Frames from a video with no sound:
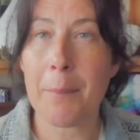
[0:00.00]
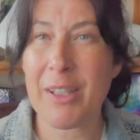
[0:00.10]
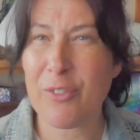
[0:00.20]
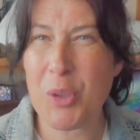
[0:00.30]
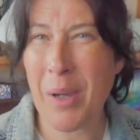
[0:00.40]

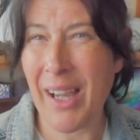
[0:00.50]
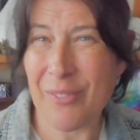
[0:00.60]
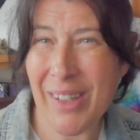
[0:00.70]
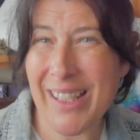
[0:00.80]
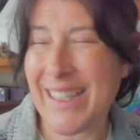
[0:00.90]
If you
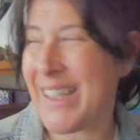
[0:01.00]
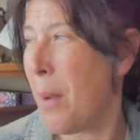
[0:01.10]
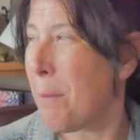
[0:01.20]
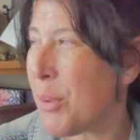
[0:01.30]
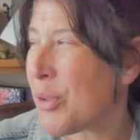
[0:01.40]
have any
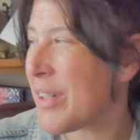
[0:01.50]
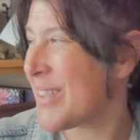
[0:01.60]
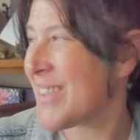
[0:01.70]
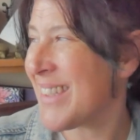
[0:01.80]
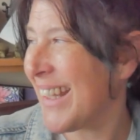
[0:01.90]
book
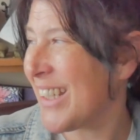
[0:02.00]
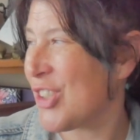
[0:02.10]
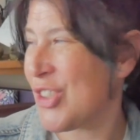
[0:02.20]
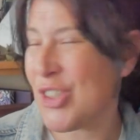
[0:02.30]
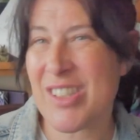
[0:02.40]

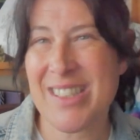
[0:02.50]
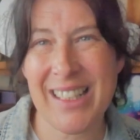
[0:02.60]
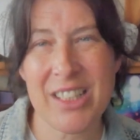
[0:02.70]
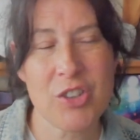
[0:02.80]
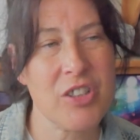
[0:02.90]

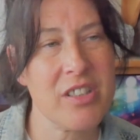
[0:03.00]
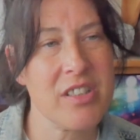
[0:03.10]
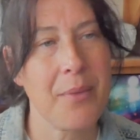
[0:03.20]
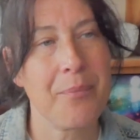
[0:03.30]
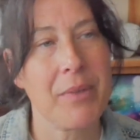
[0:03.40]
selections,